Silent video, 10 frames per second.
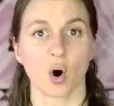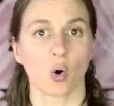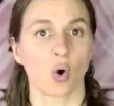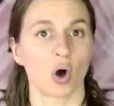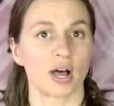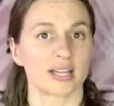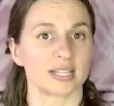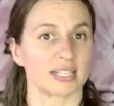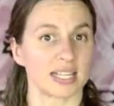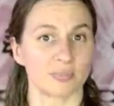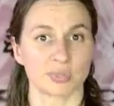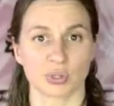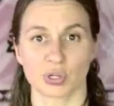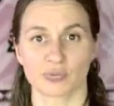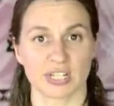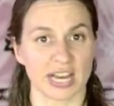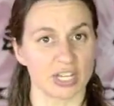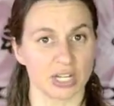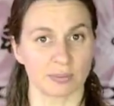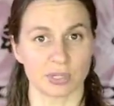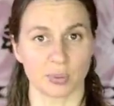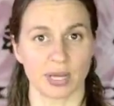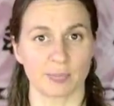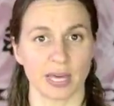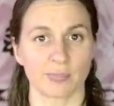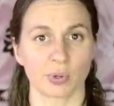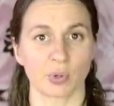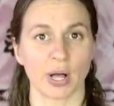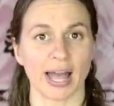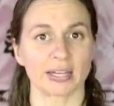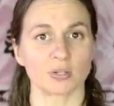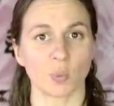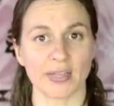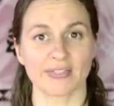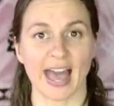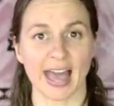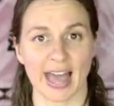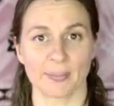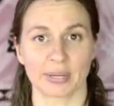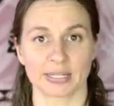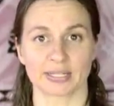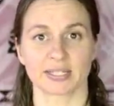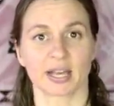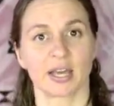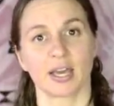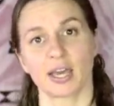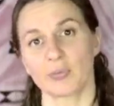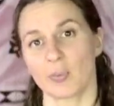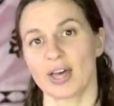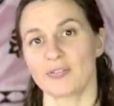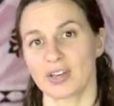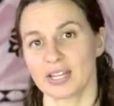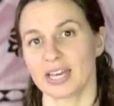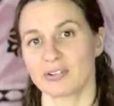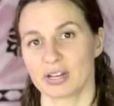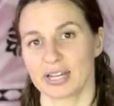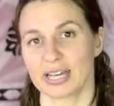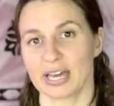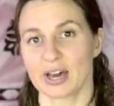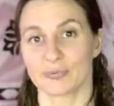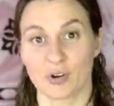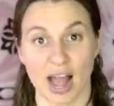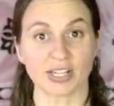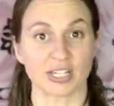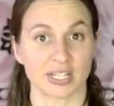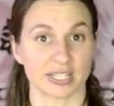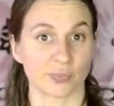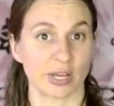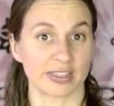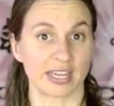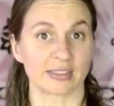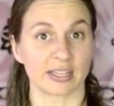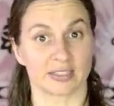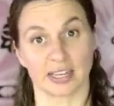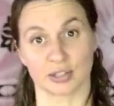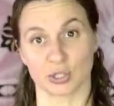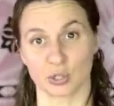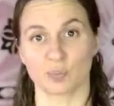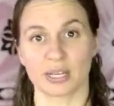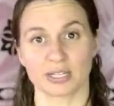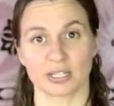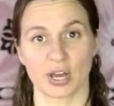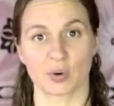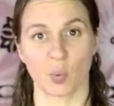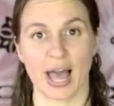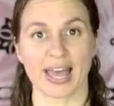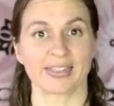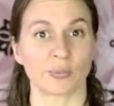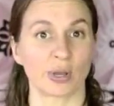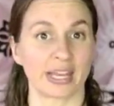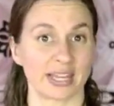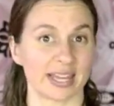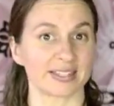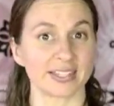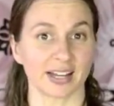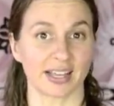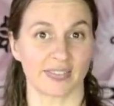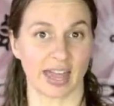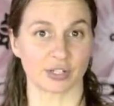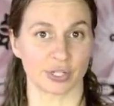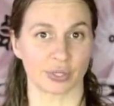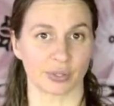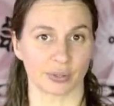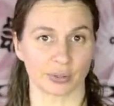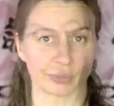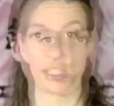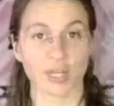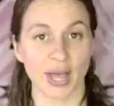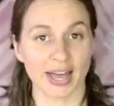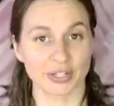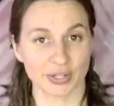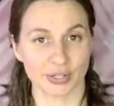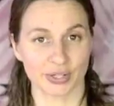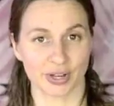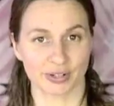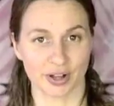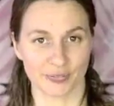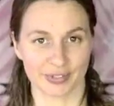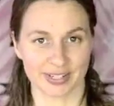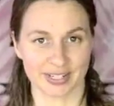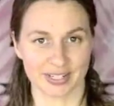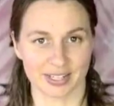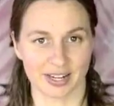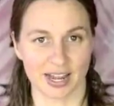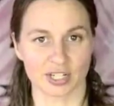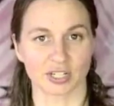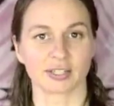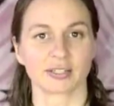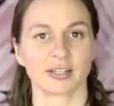or some sort of tension between people. And when that happens, if we're feeling really righteous and we think that things should be a certain way, then we can get stuck in that too. So how do you turn conflict into connection?